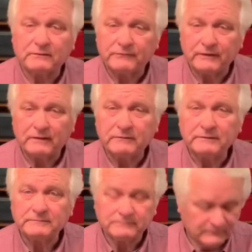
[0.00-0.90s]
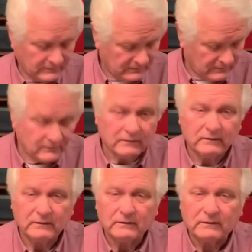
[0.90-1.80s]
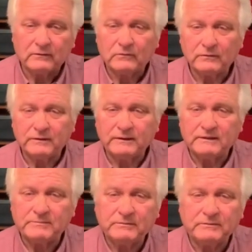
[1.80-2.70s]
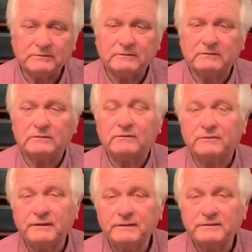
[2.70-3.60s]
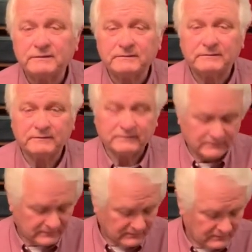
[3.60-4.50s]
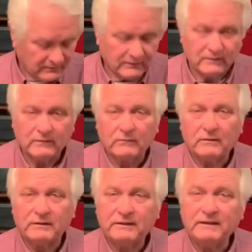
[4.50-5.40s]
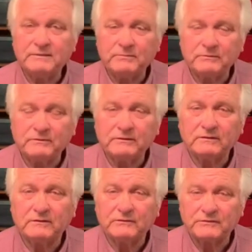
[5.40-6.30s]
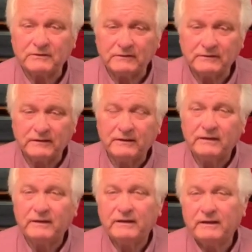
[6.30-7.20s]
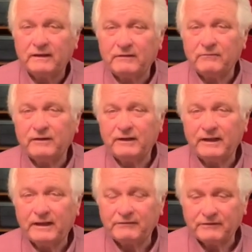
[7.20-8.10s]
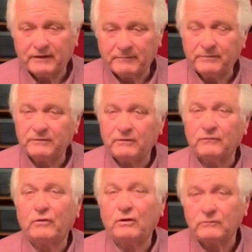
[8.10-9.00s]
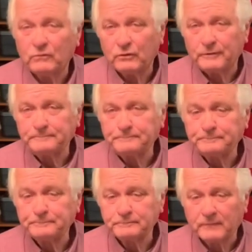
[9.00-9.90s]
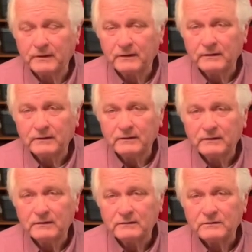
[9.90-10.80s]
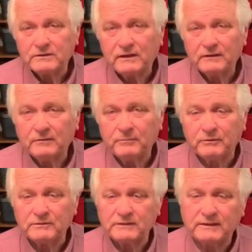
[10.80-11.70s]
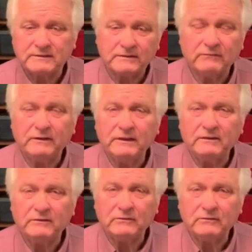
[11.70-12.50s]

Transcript: of flour, a 1/4 teaspoon of yeast, 1 teaspoon of salt, and 1.5 cup of hot water. To start the process we need